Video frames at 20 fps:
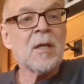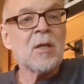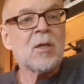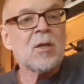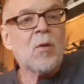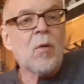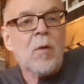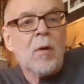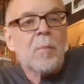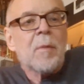You
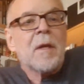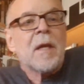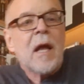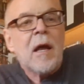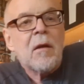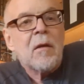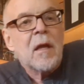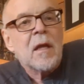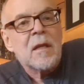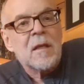don't want to be
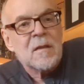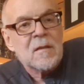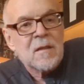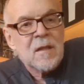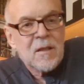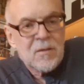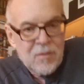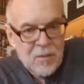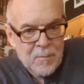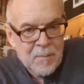down like this
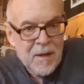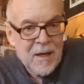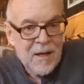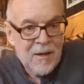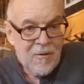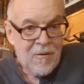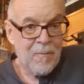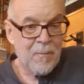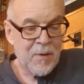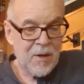unless you're
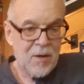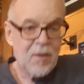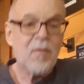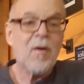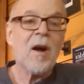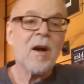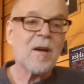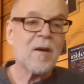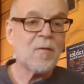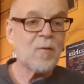planning on being a
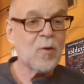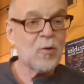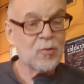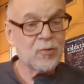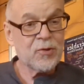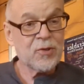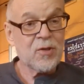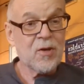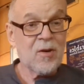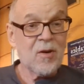rock and roll
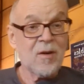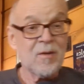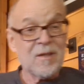star,